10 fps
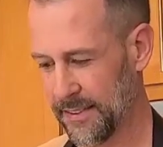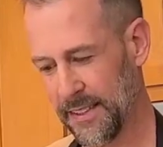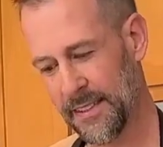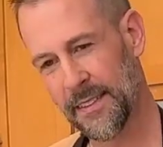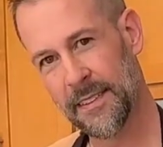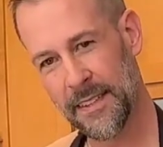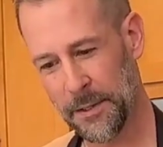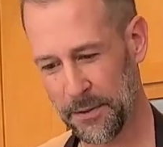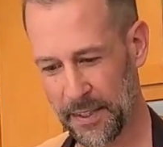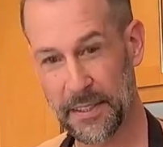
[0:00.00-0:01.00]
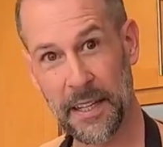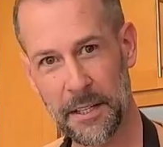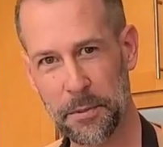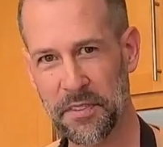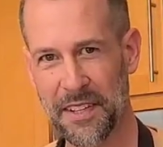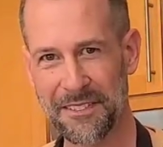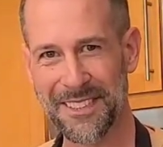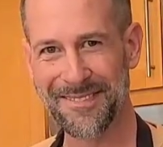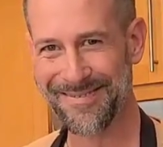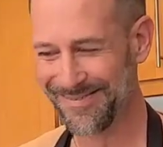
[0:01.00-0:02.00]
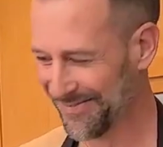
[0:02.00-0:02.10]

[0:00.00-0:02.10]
That was like 90% of it.